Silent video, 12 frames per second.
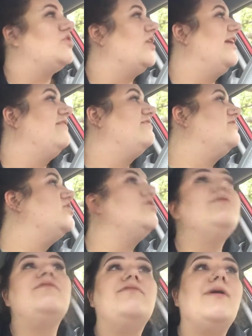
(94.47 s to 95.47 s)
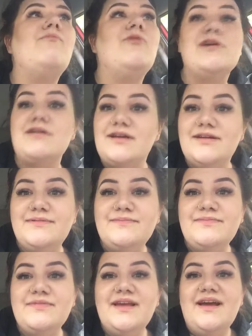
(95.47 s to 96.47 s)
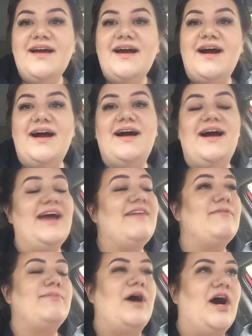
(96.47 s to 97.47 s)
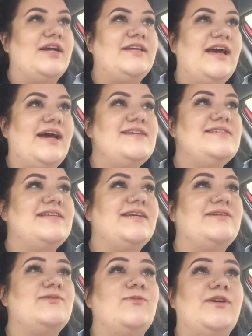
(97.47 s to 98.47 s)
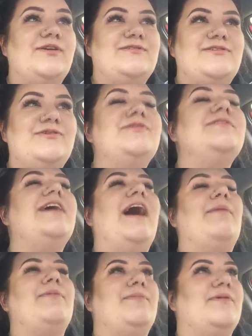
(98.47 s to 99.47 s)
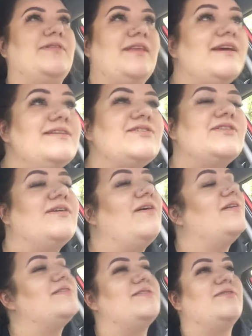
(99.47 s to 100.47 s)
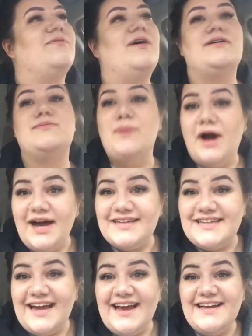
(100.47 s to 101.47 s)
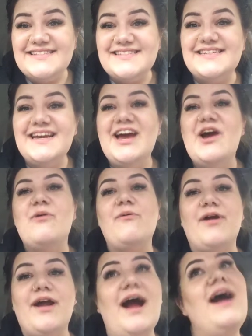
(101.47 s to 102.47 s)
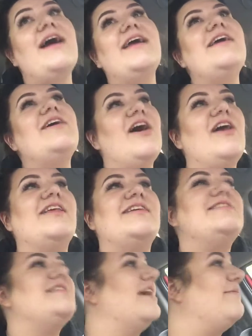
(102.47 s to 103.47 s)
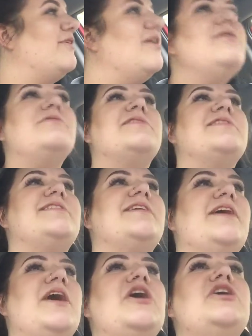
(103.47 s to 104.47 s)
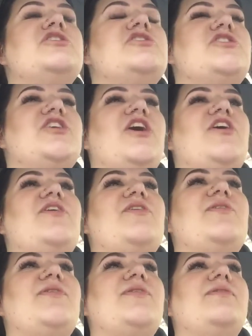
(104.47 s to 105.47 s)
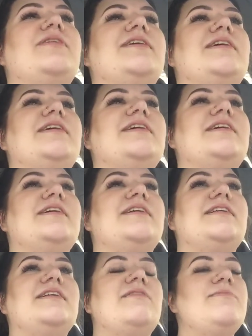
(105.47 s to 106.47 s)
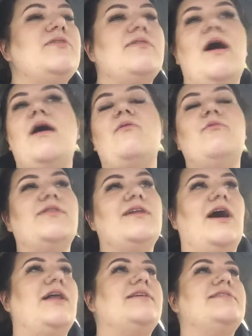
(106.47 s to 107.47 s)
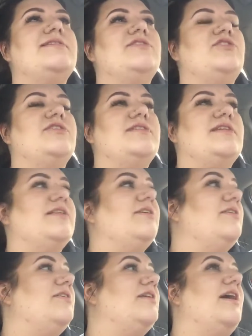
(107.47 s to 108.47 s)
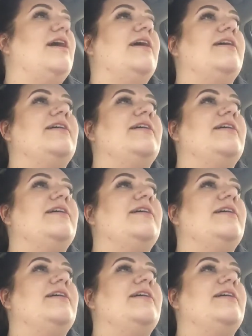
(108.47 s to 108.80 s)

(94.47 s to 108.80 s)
drive to and from work. I have a podcast that is 1 year old. Happy birthday to the Collins on the Rocks podcast, where I, Collins, am your host. So, Commute with Collins is just a little